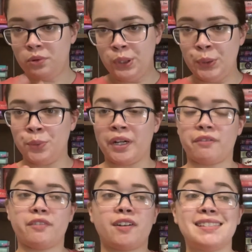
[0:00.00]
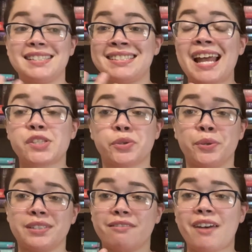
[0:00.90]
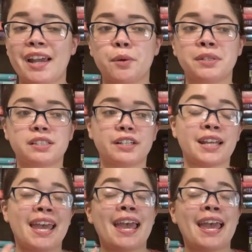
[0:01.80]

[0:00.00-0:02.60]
who one of her friends is Natsu, who is a fire wizard,